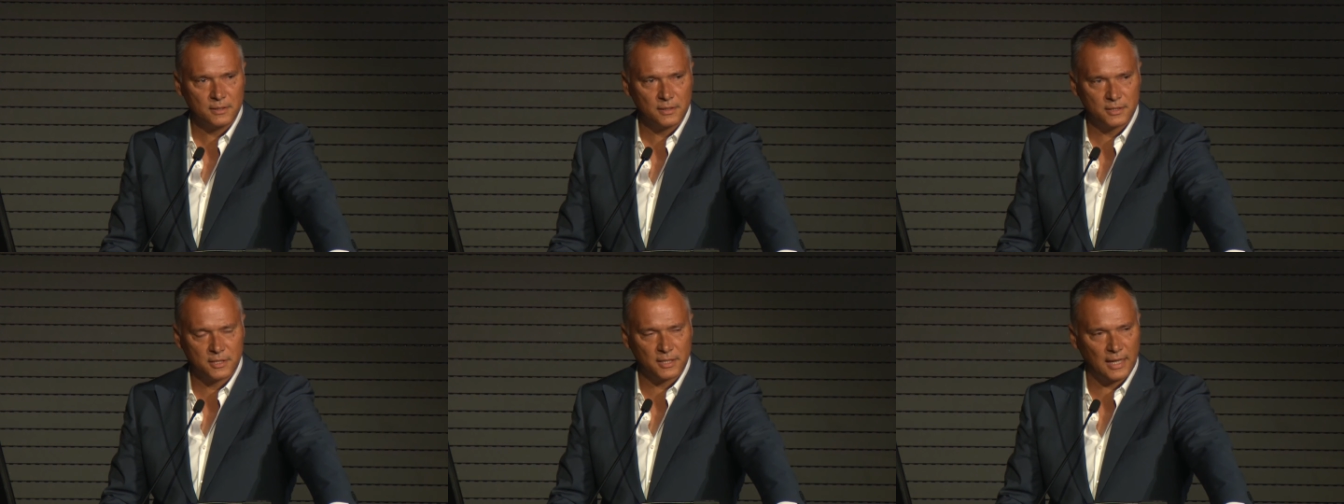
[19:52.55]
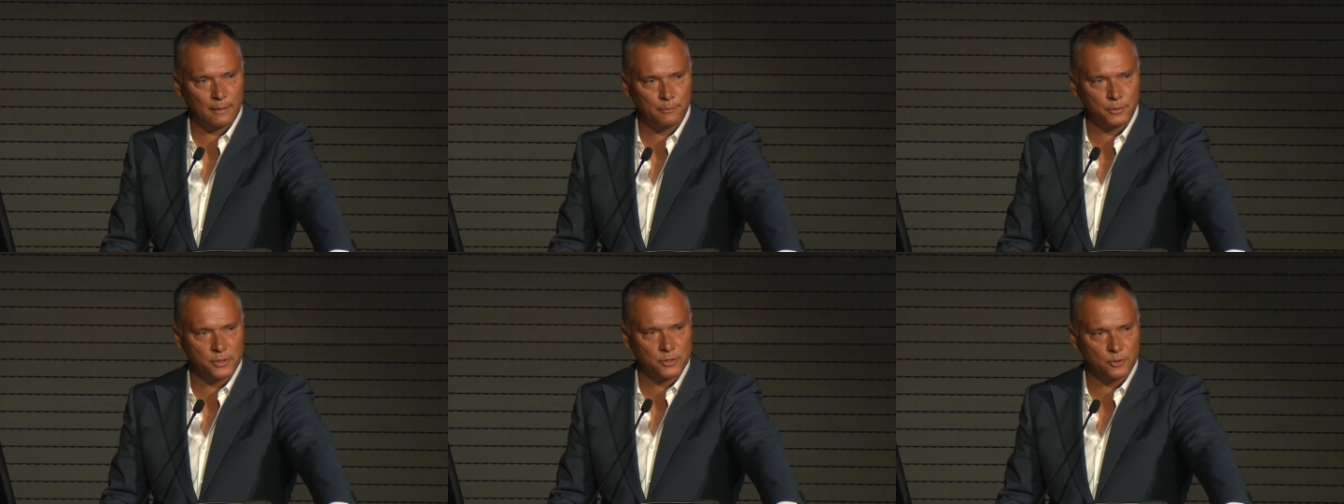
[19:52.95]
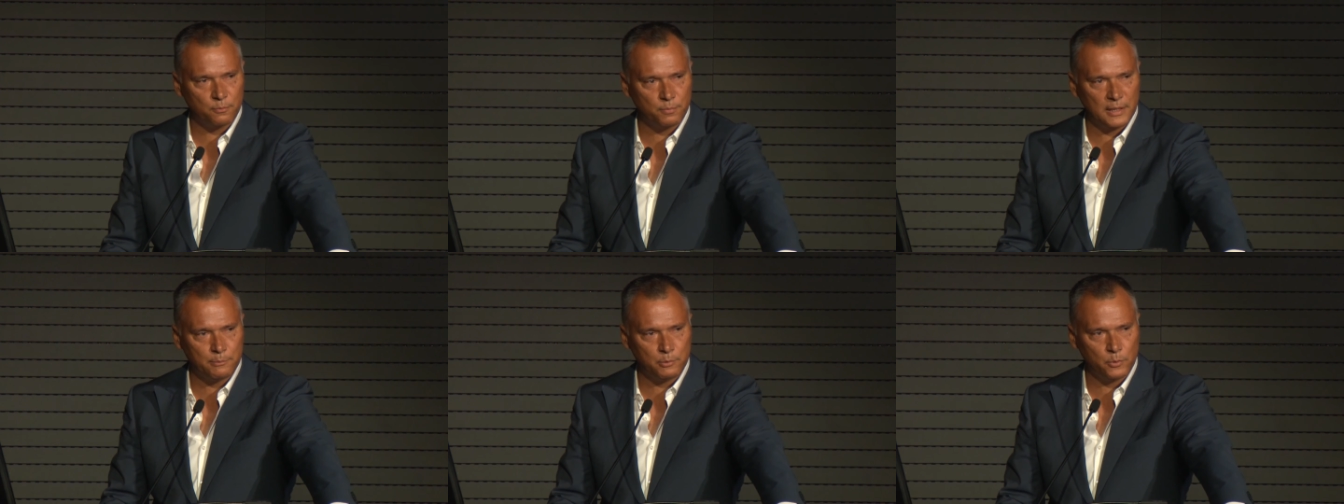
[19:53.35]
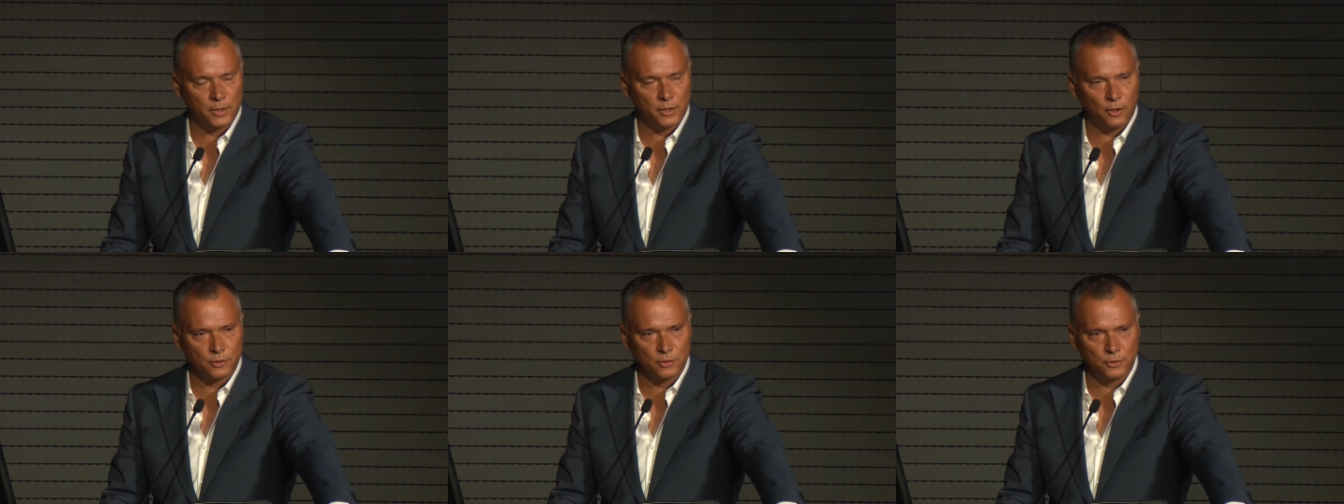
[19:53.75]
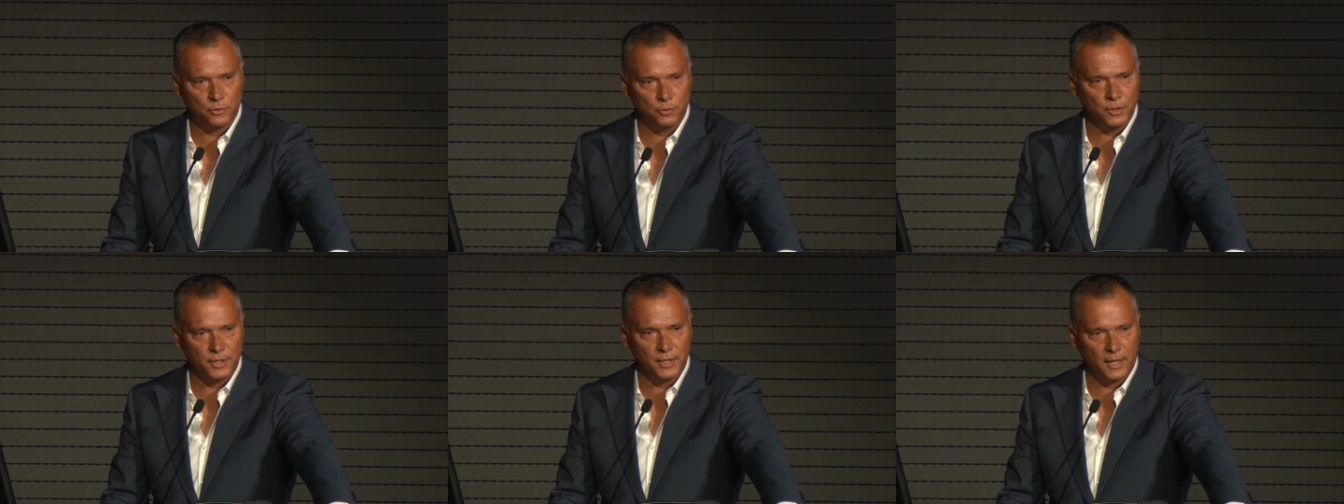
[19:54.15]
that said Aboriginal people were not
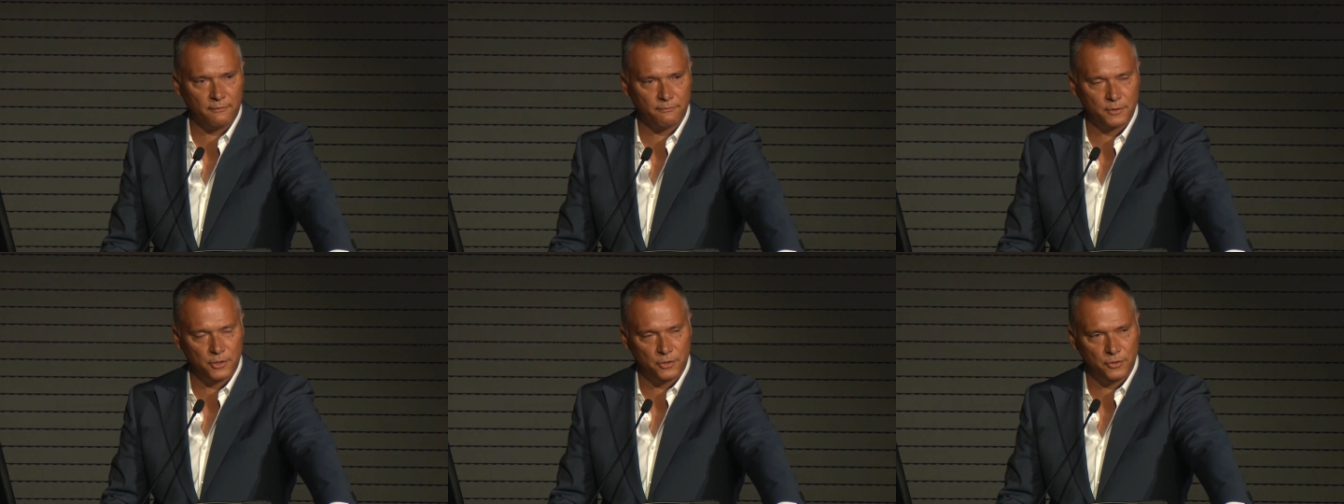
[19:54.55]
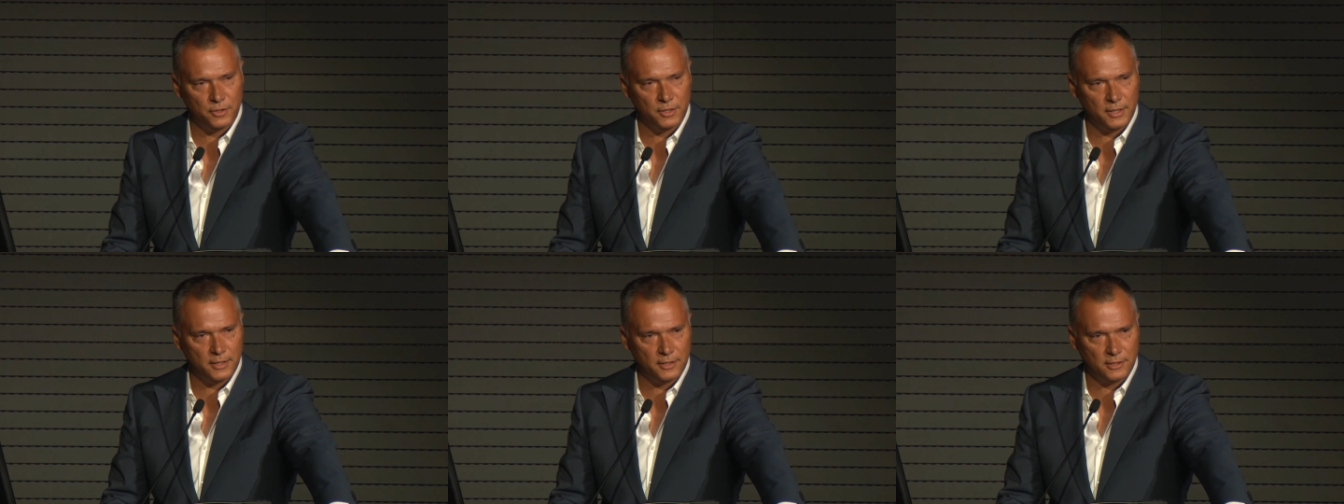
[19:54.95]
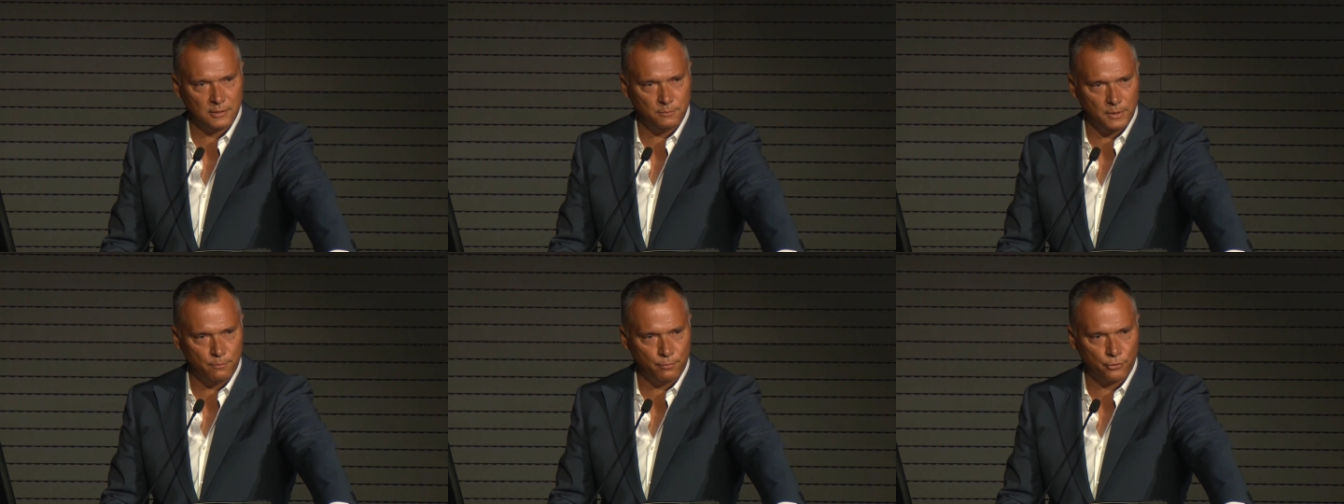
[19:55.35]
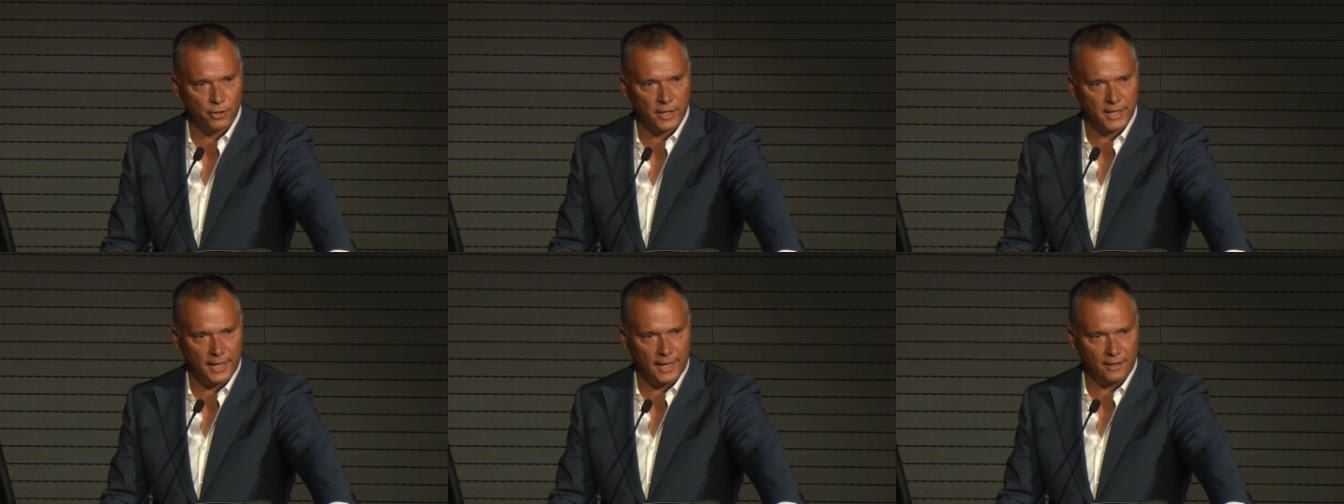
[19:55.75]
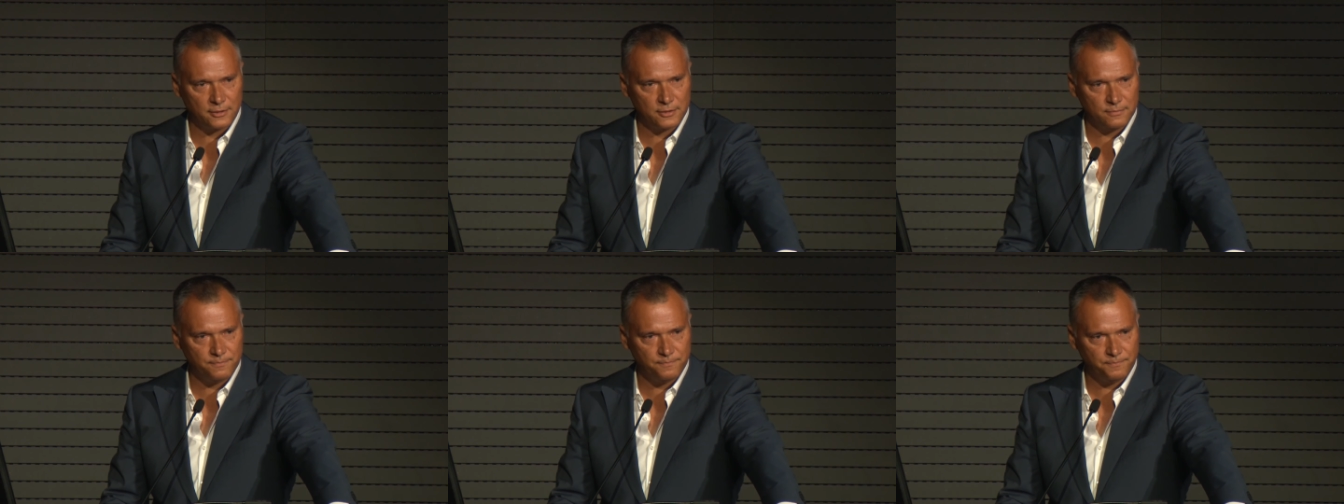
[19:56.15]
good enough and you needed to be bred out.